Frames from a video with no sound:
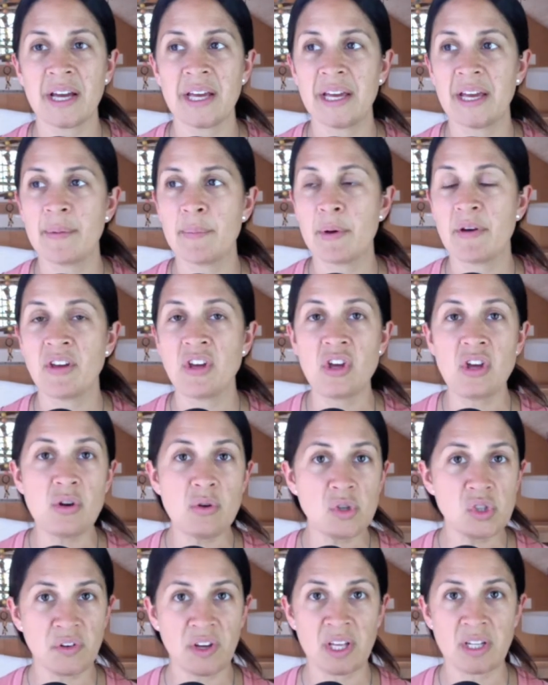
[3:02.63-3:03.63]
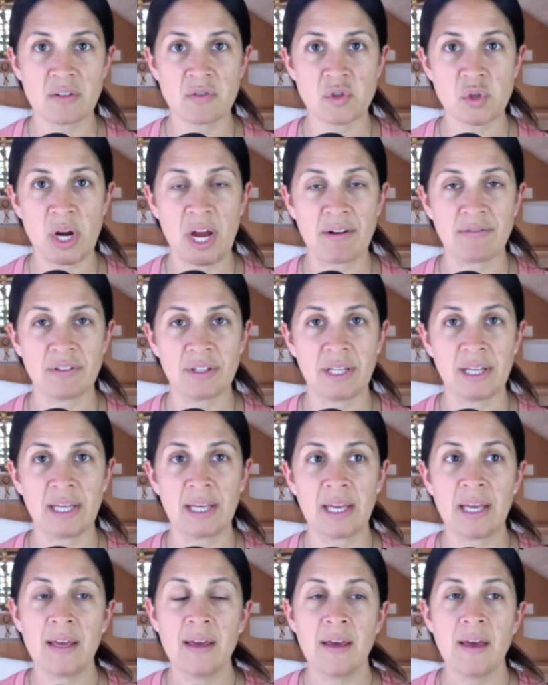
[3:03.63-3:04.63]
I am a huge fan of
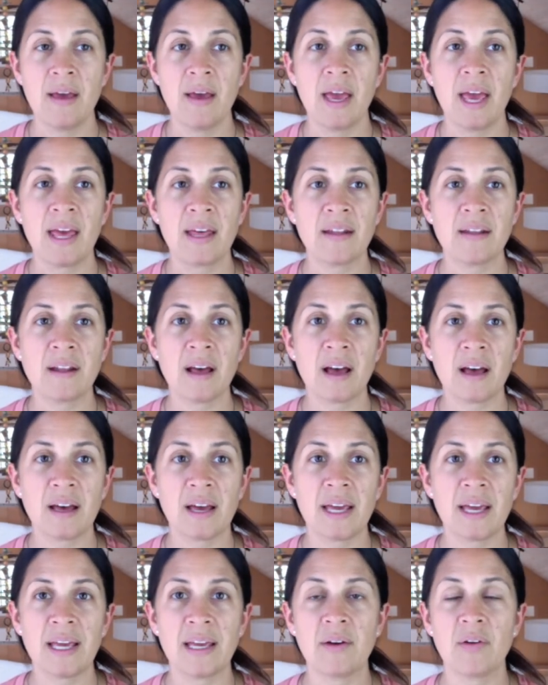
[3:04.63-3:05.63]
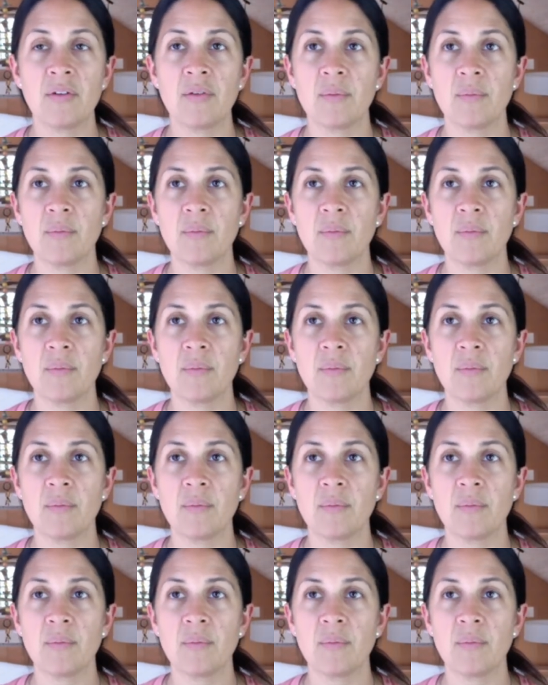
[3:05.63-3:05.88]
traveling and I